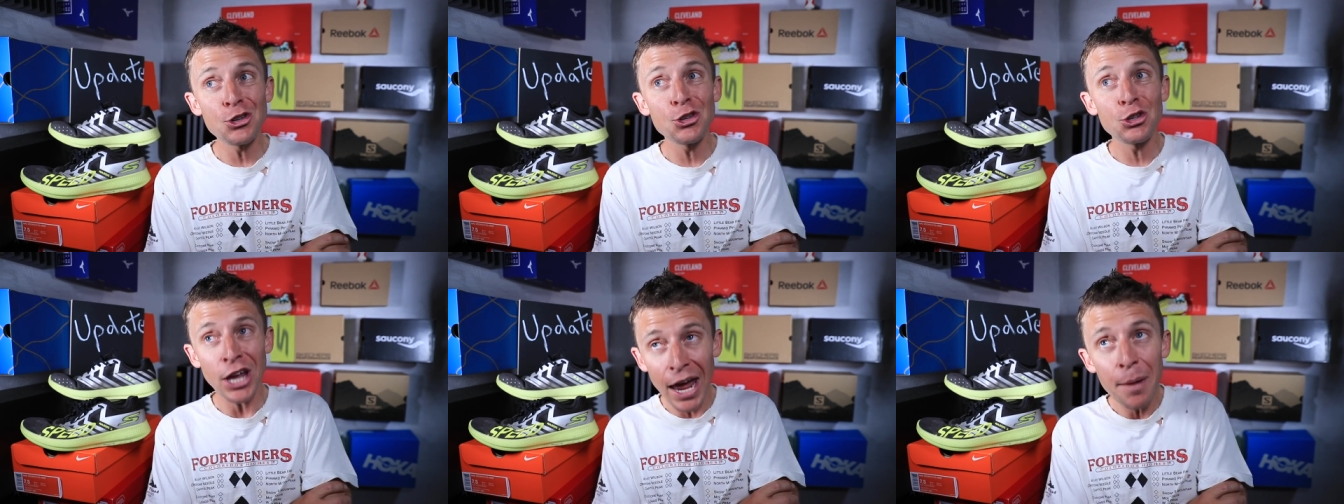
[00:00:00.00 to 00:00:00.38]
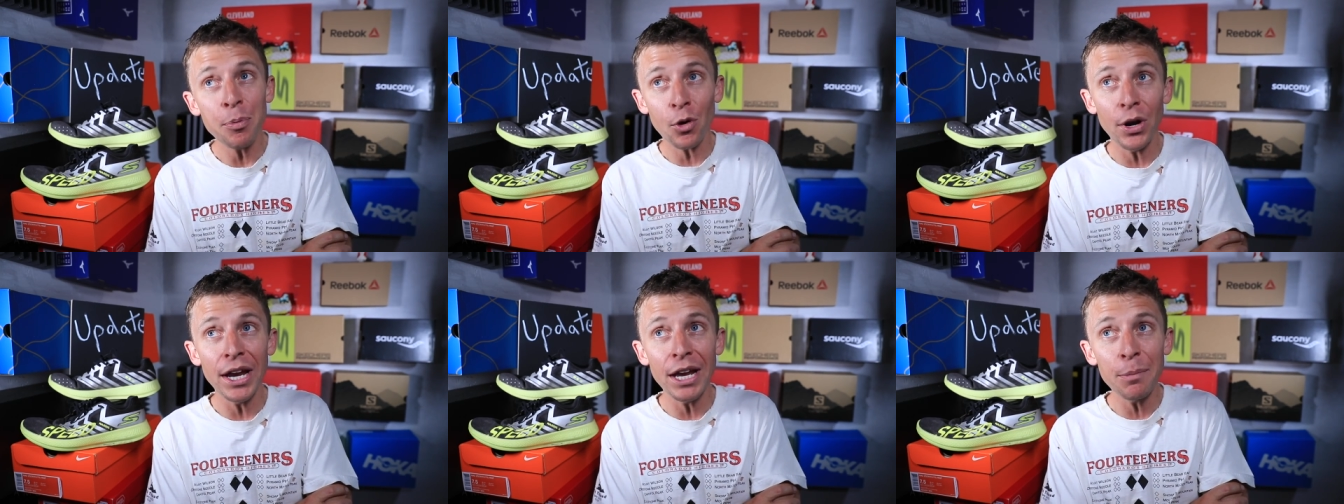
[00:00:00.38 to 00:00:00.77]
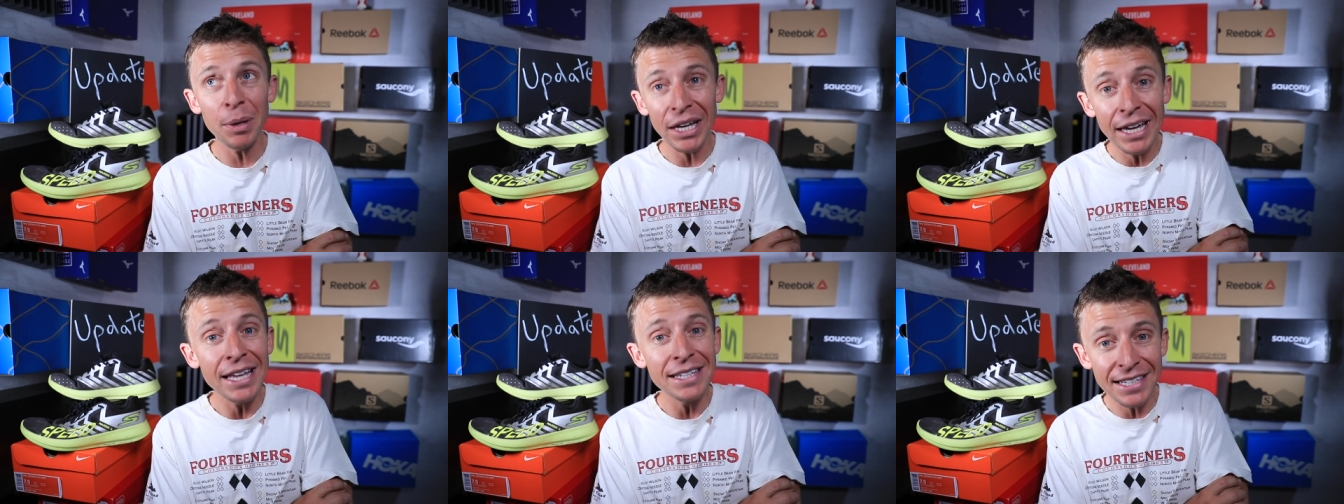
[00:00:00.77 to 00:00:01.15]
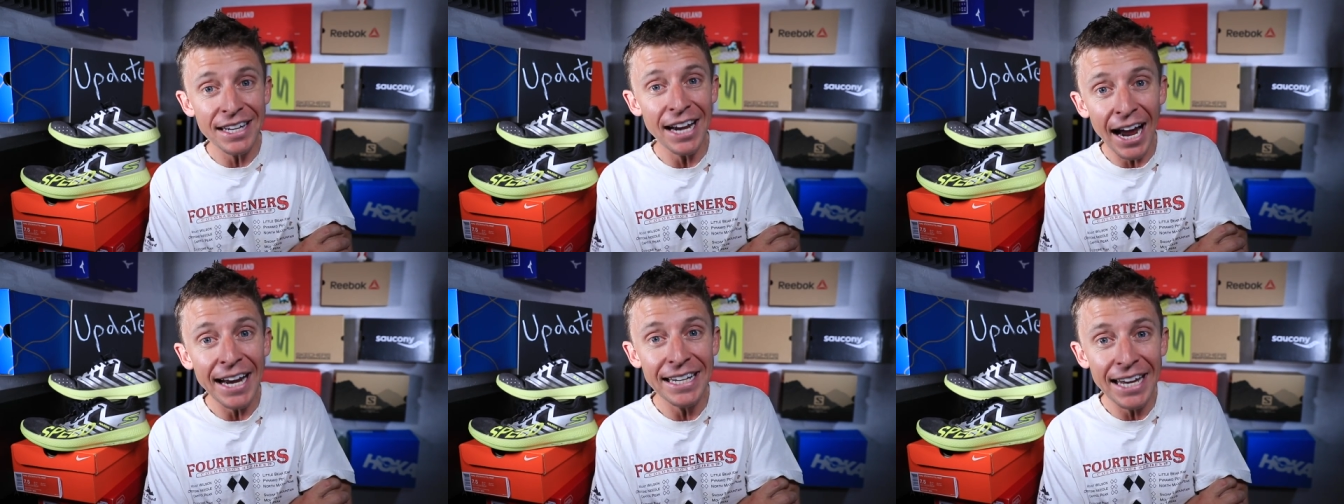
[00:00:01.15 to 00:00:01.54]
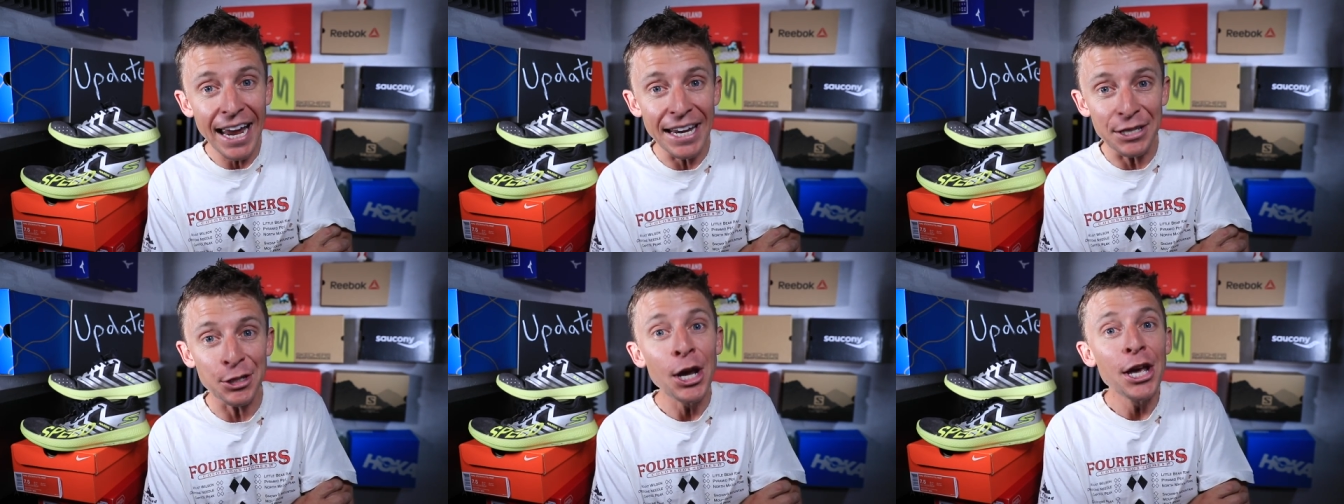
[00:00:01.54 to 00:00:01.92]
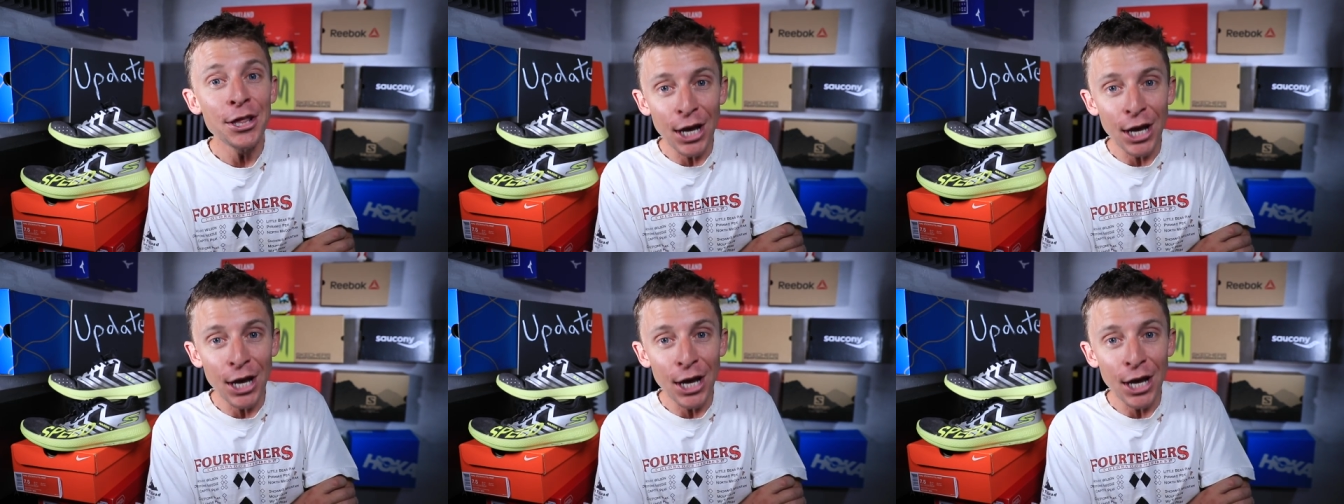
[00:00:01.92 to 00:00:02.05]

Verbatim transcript: tapering begins in nine days.